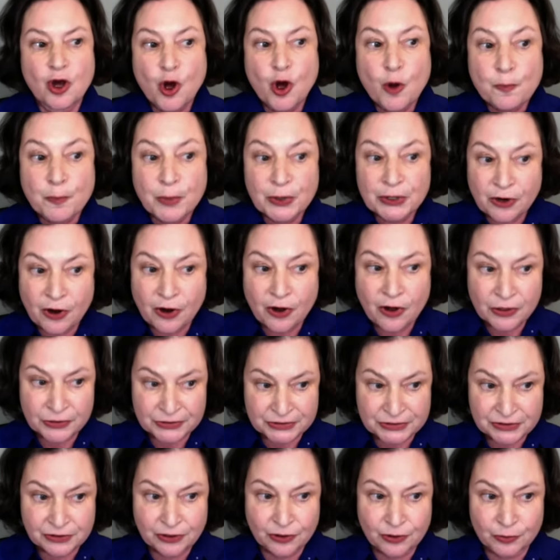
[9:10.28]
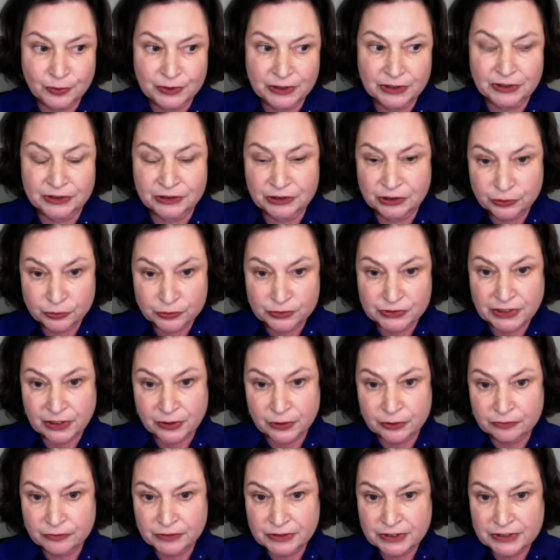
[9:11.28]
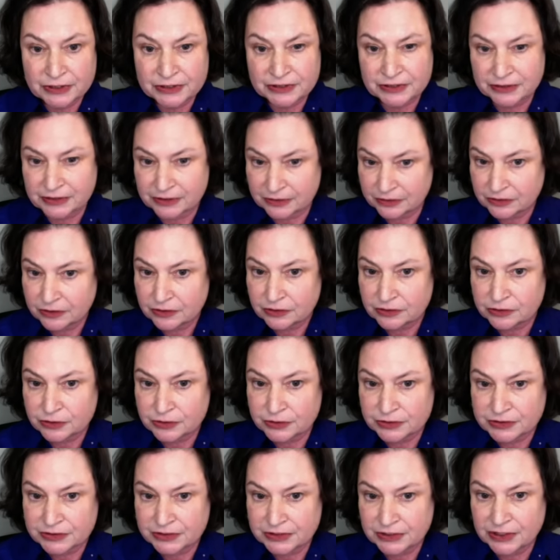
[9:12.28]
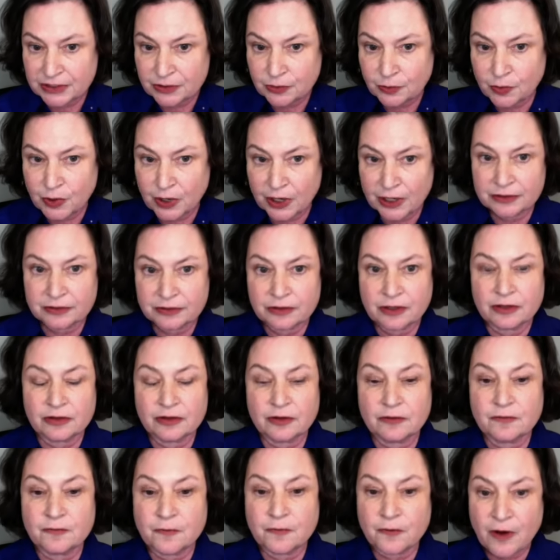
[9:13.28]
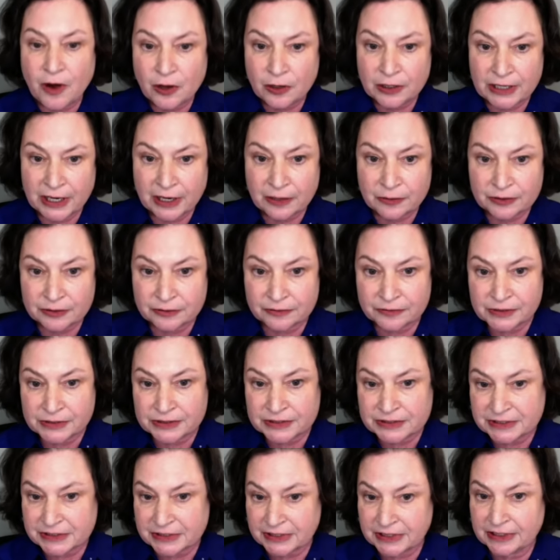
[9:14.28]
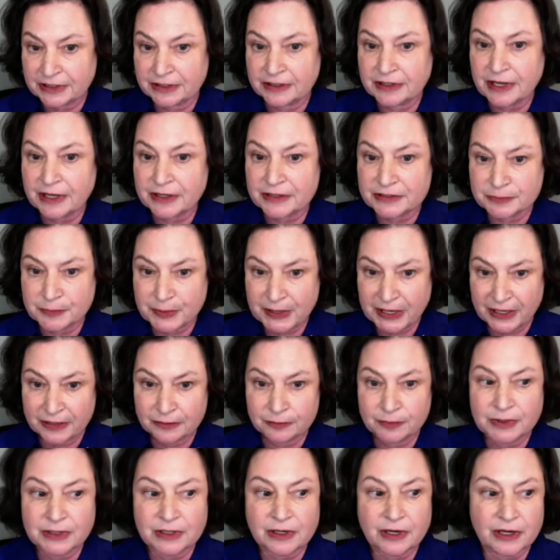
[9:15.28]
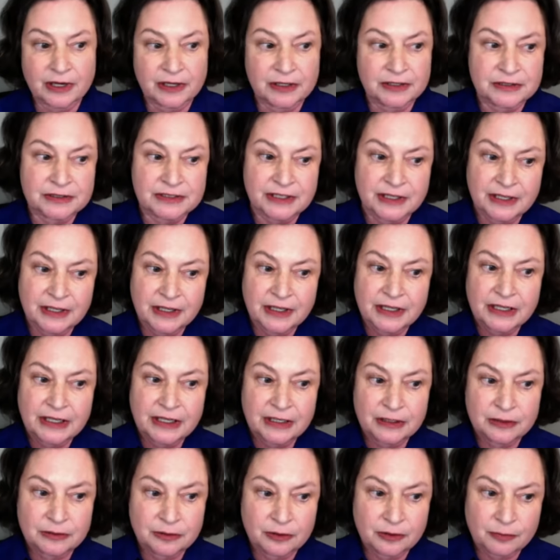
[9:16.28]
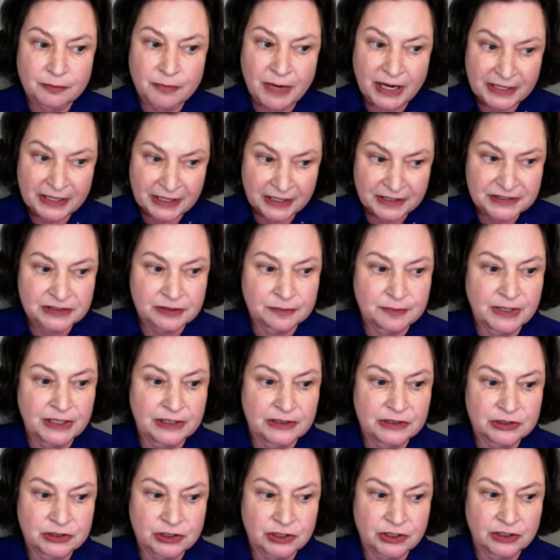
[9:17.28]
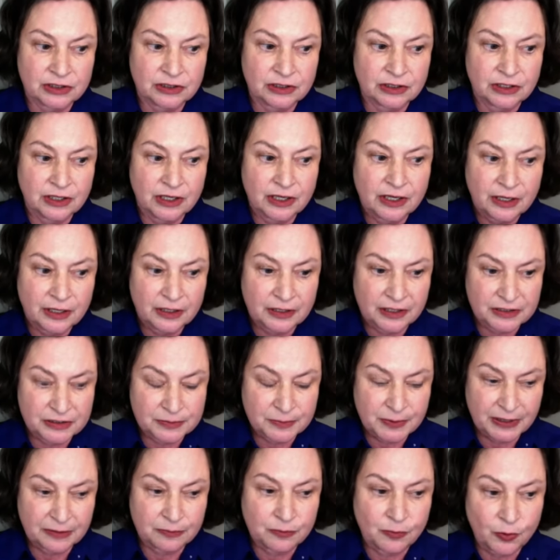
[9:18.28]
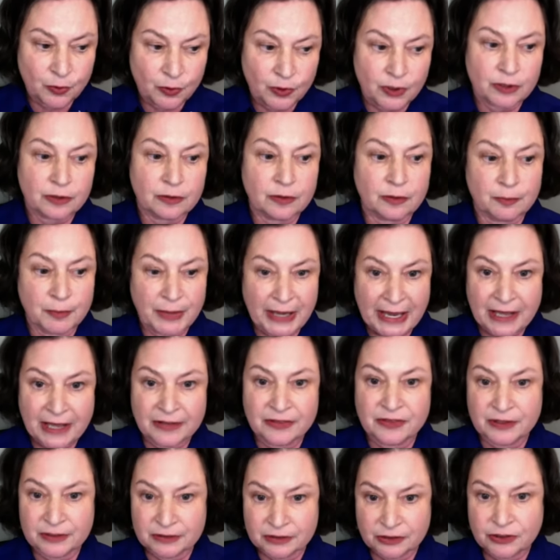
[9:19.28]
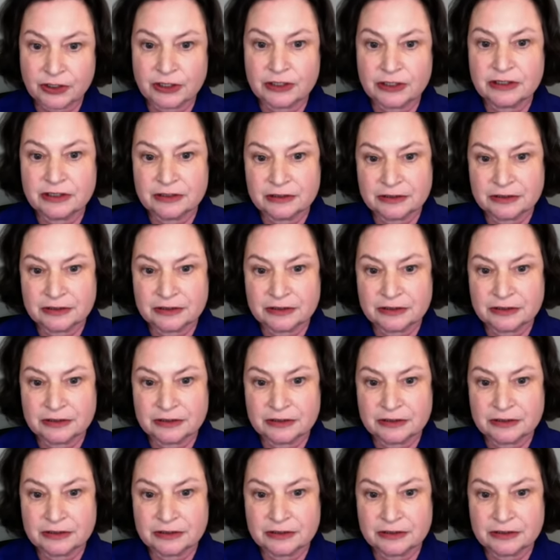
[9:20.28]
But also, we can use our reason to see what the fallout of this thing has been, because in my estimation, it has been more bad than good.